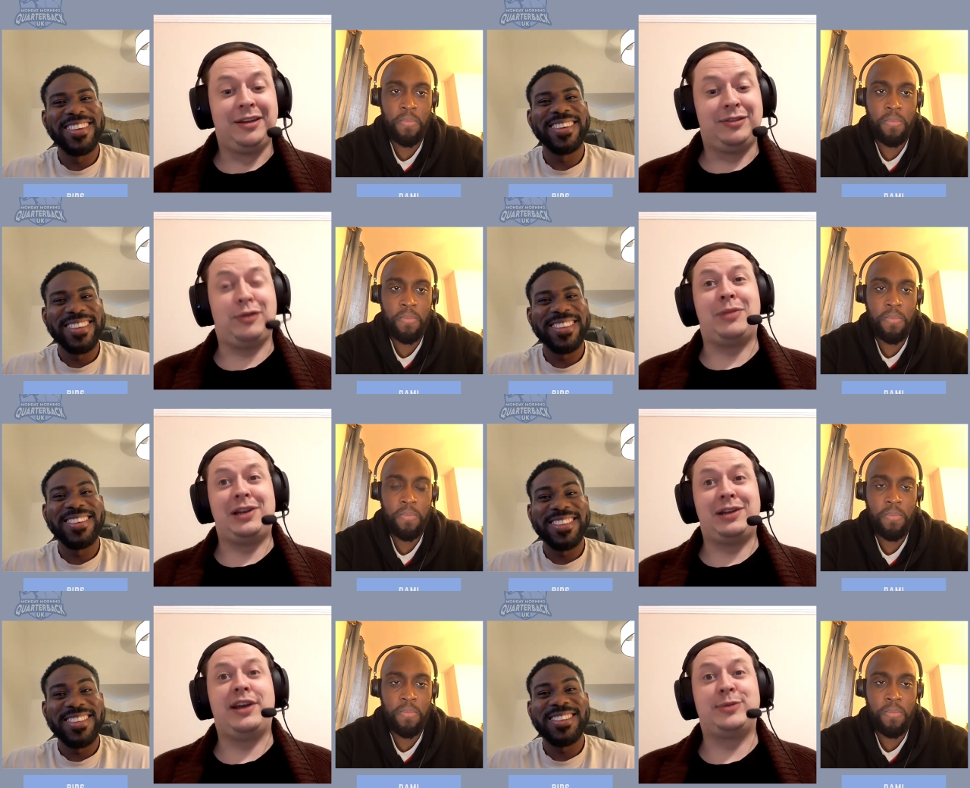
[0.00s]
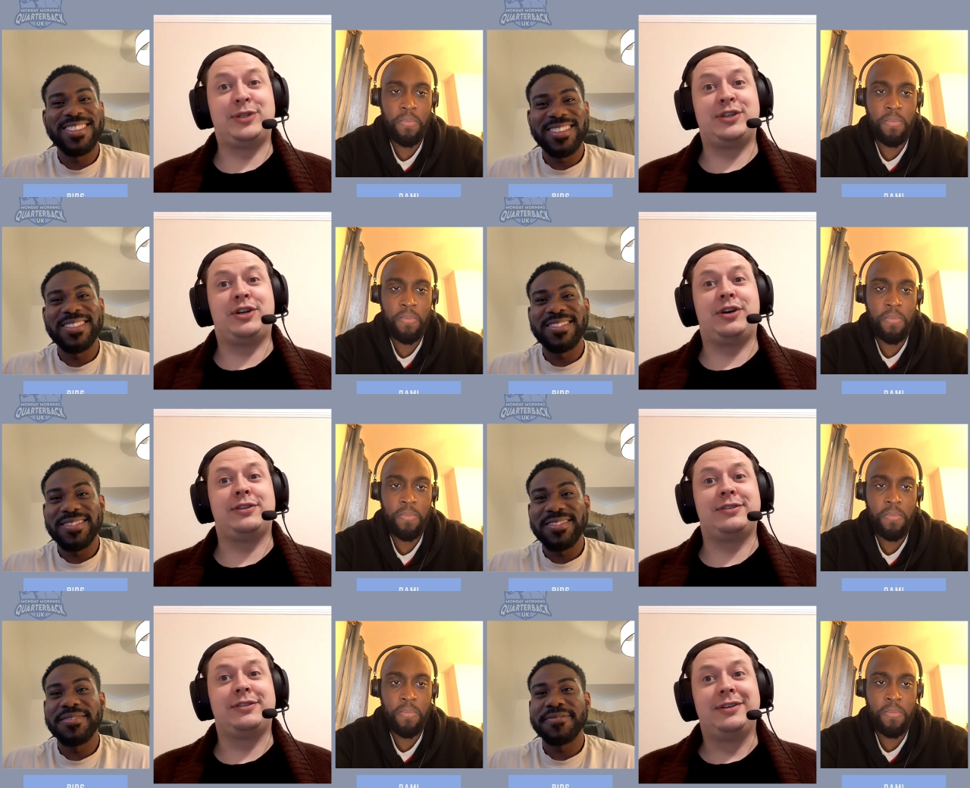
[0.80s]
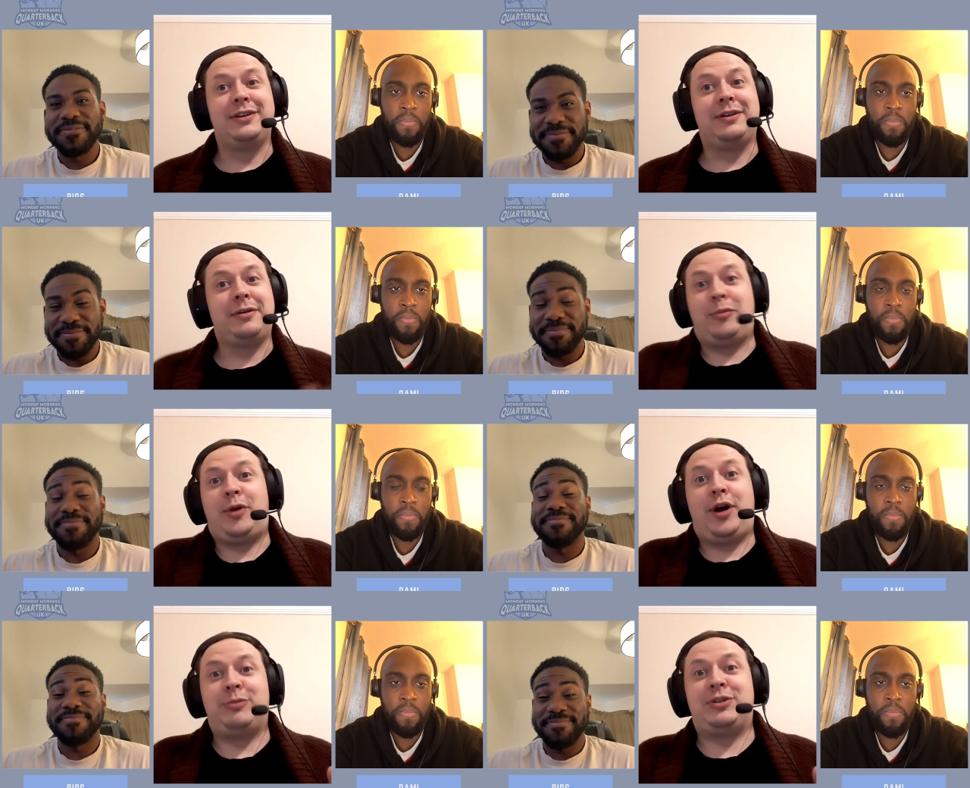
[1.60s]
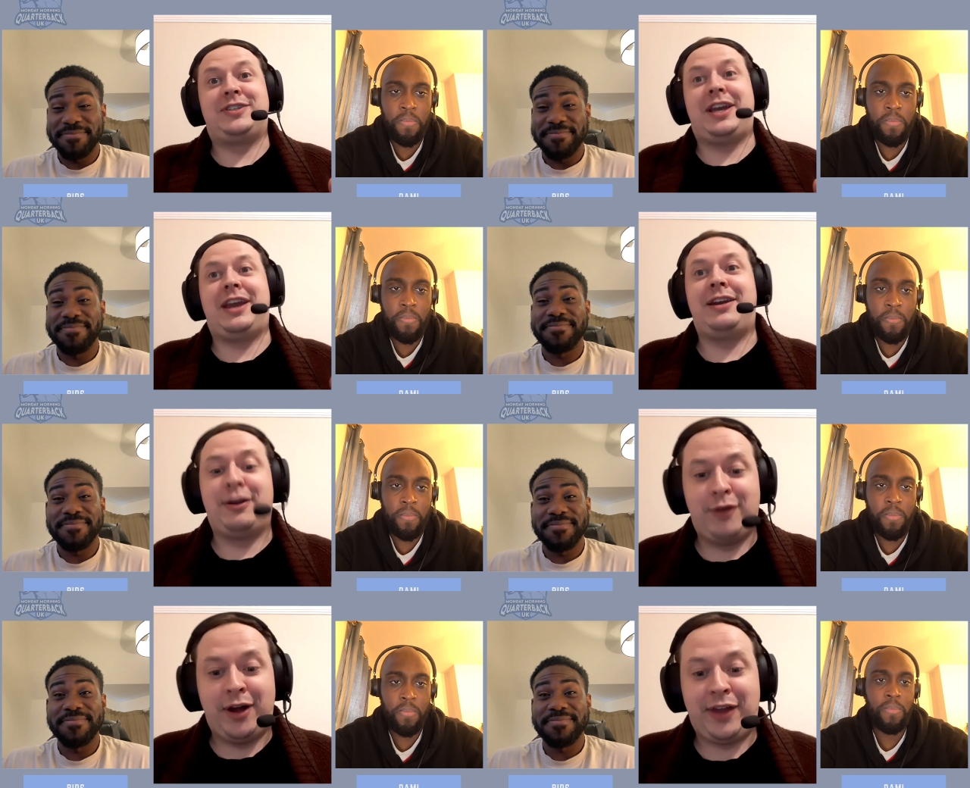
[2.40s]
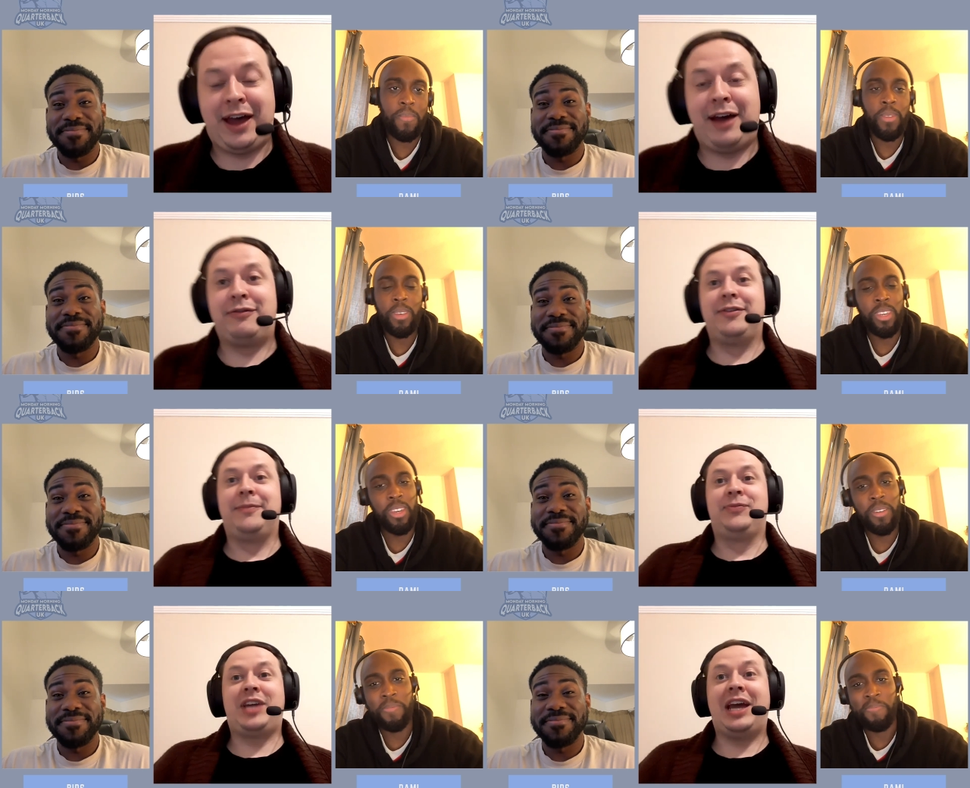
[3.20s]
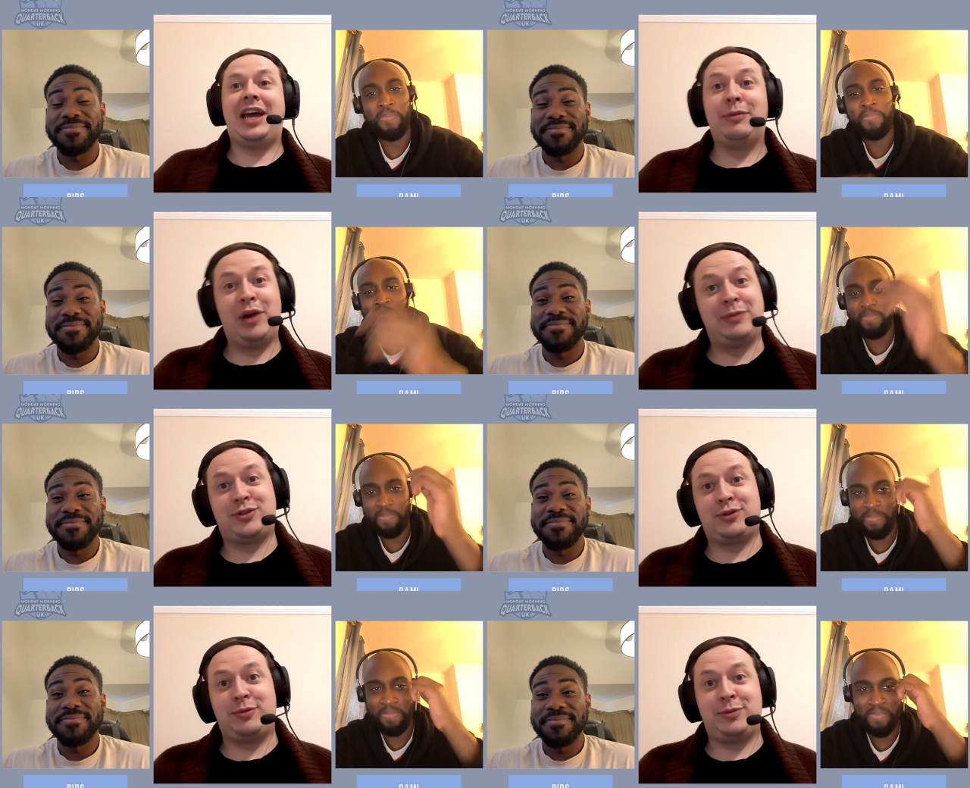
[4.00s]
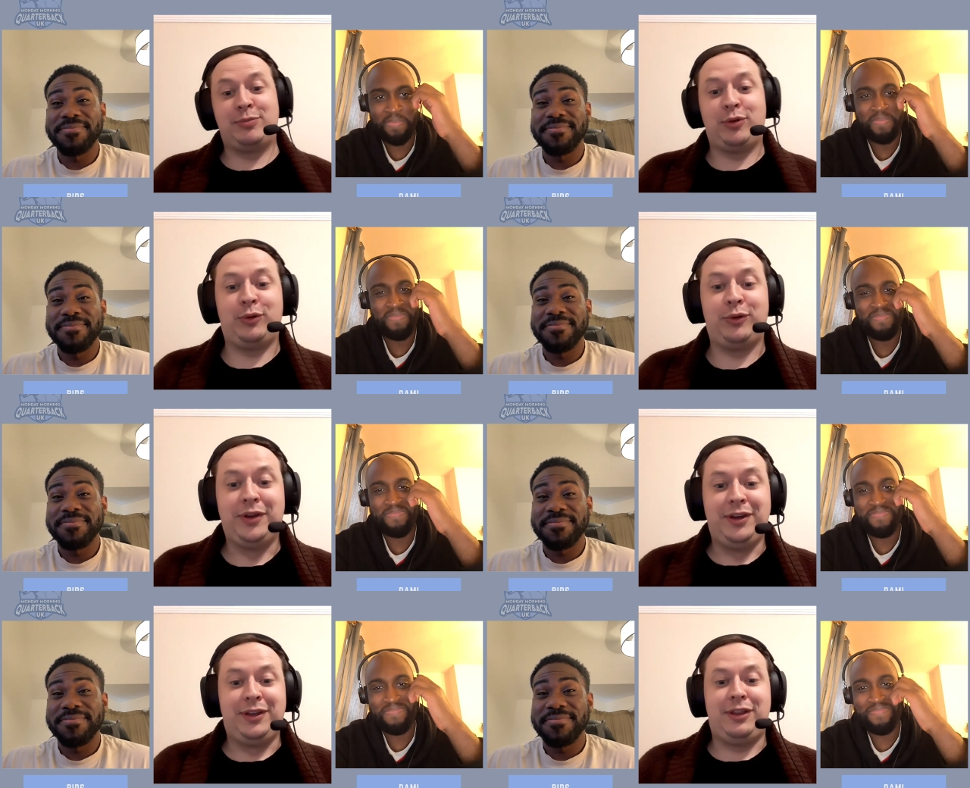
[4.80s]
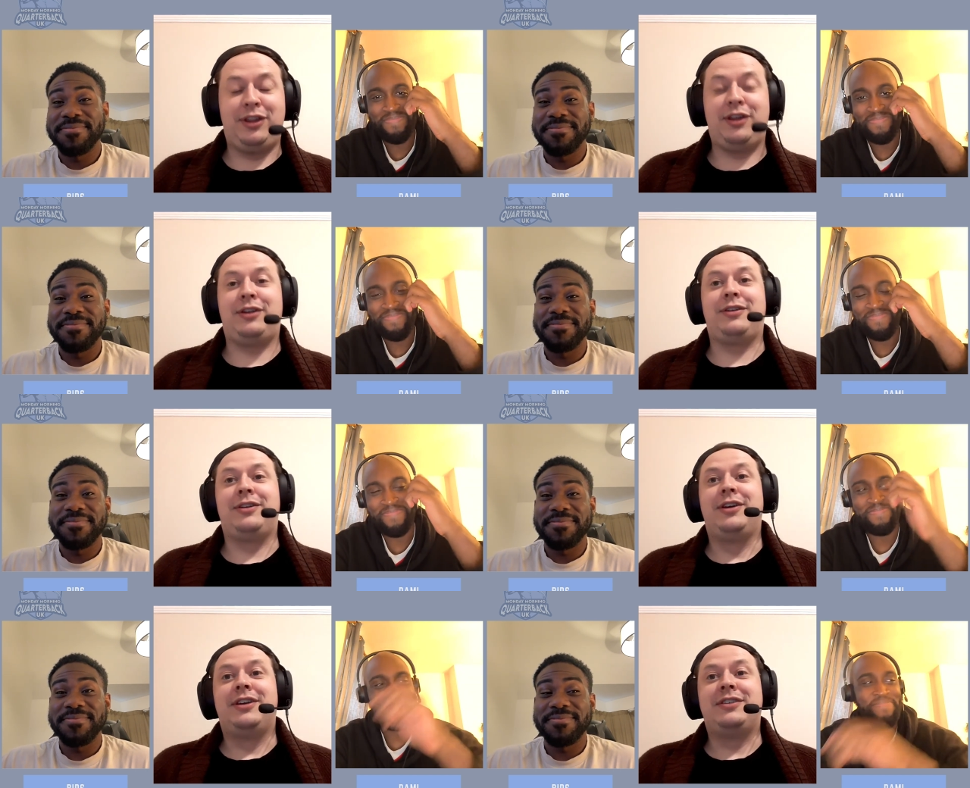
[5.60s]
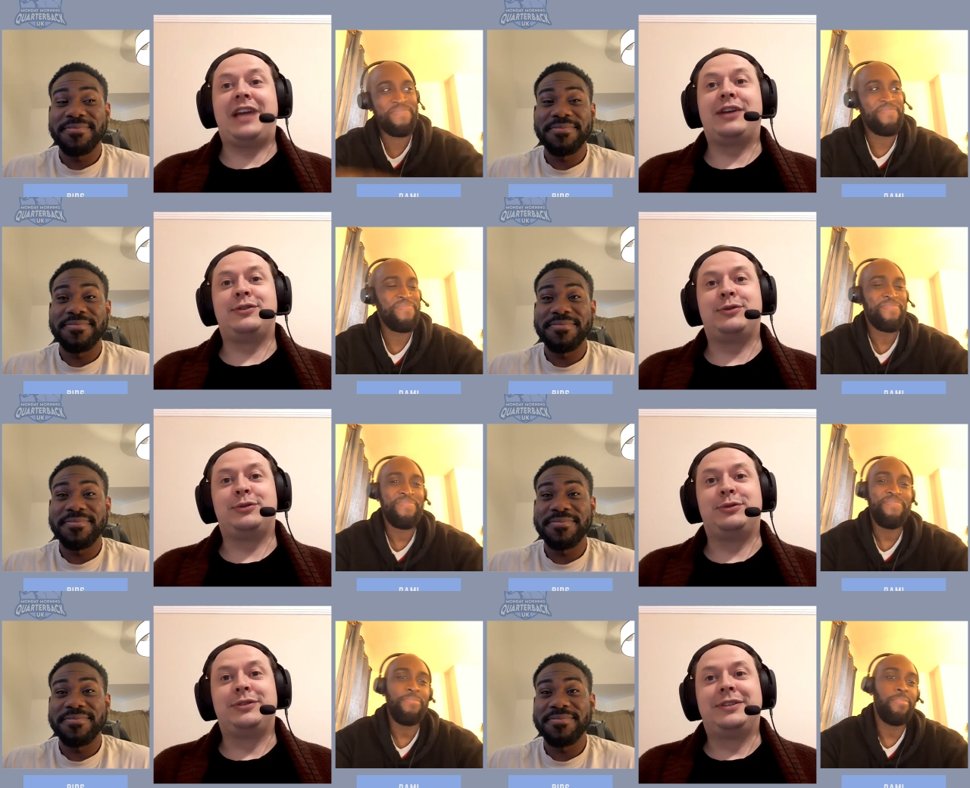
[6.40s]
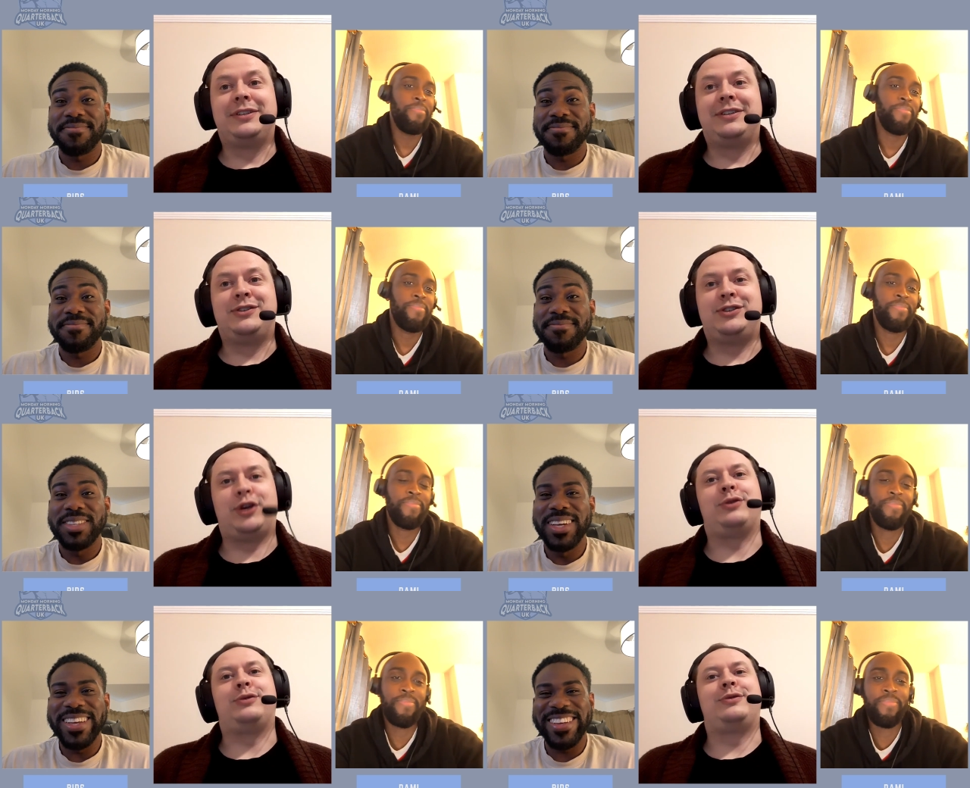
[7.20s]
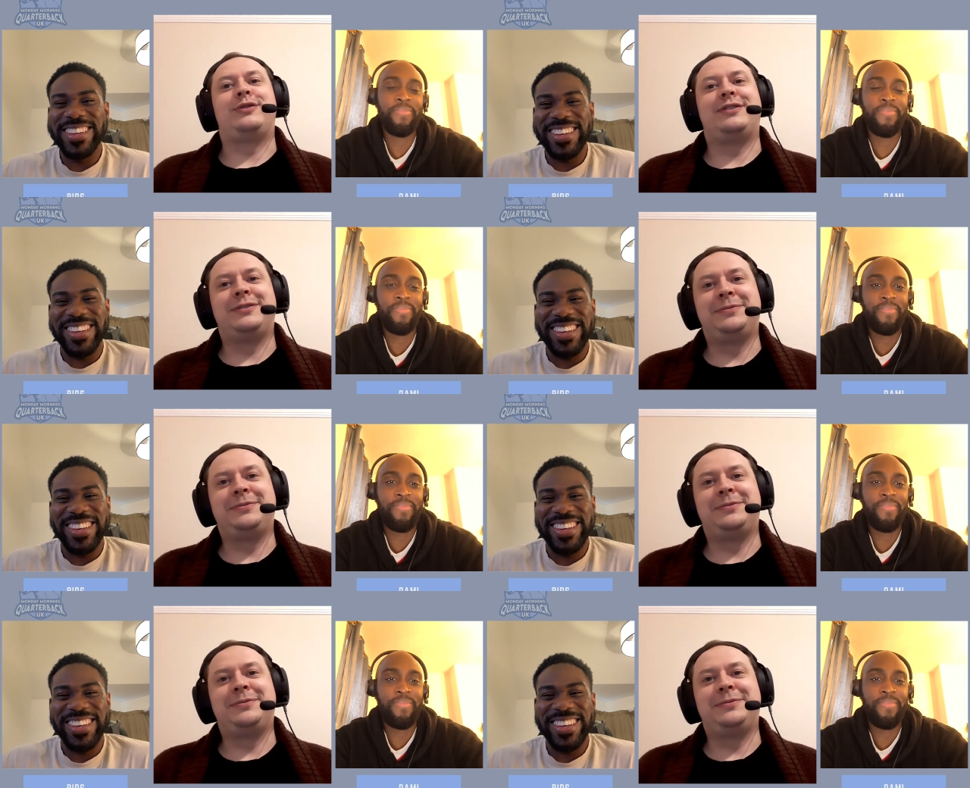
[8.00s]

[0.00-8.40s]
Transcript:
Speaker 1: than Malik Nabers of the Giants. I'm just saying, I'd rather have yeah. Caleb Williams throwing me the ball than Daniel Jones.